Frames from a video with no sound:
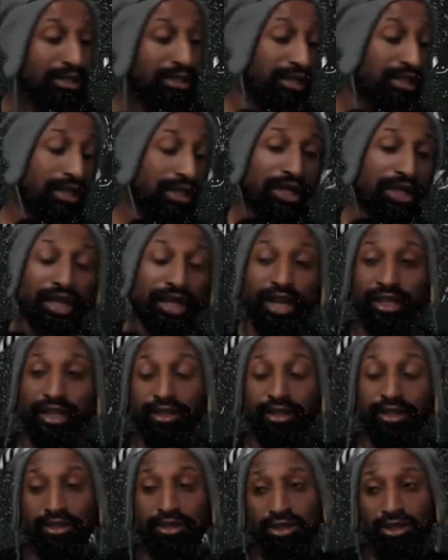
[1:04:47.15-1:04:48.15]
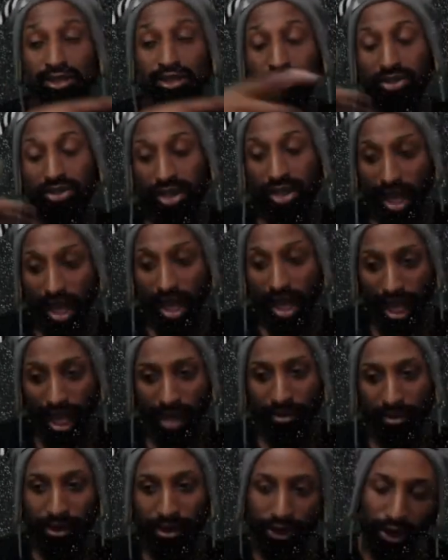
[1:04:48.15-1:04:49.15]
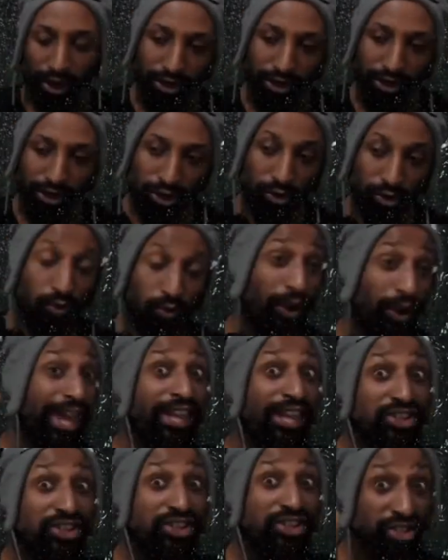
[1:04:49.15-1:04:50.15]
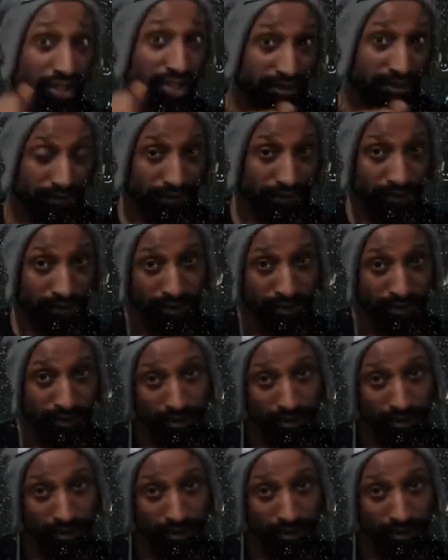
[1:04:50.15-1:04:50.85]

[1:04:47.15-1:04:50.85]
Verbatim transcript: it's going to connect you to your job and your, and your wages.